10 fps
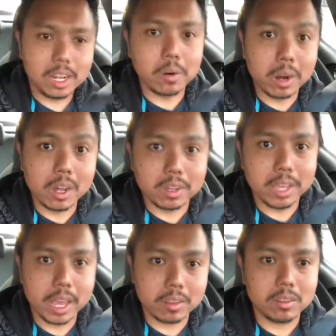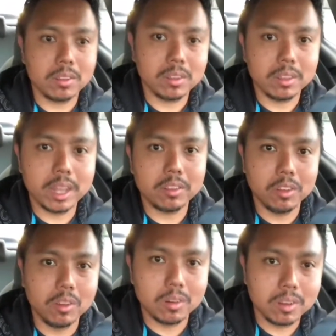Karylle, yes, that's
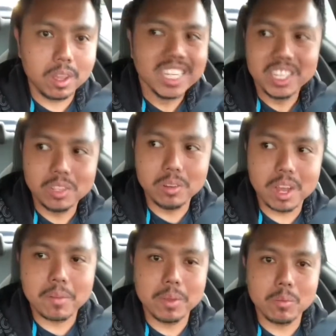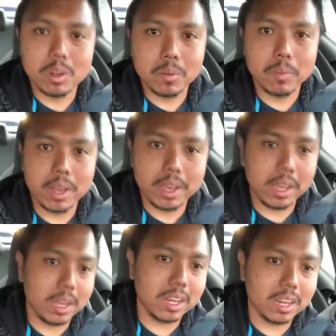you. You have been one of
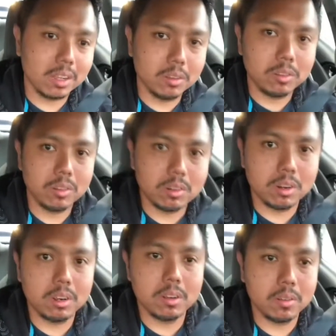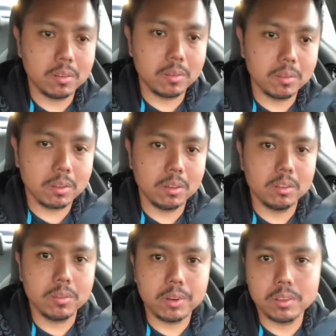my
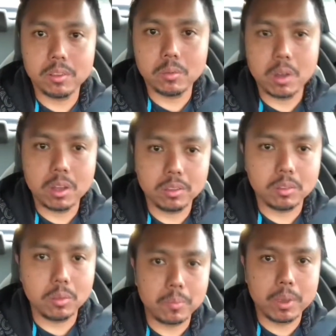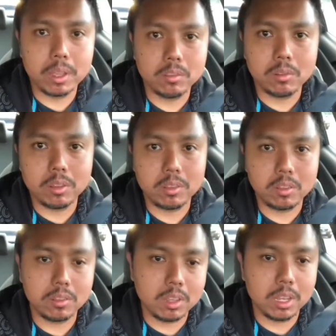closer friends as well since we met in
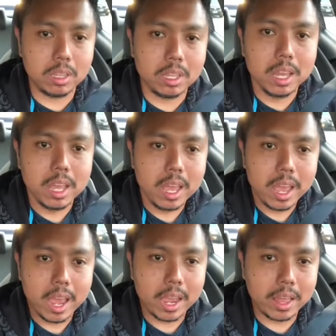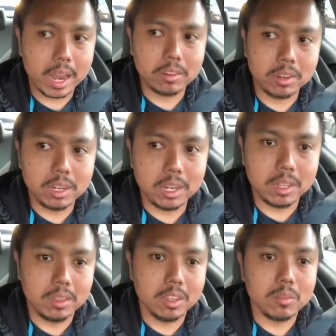2016. And
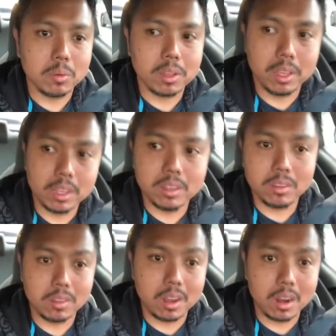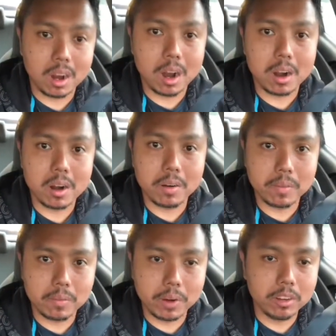actually, this month is our
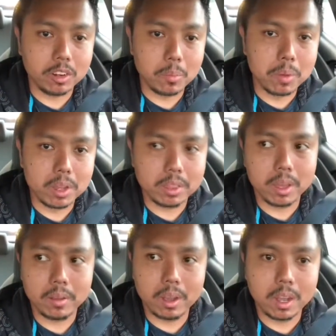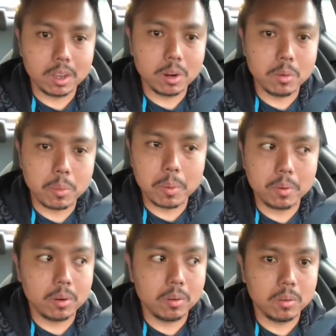friendship month. I couldn't
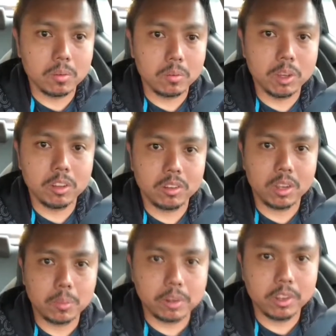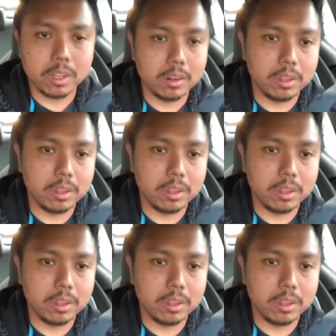remember which particular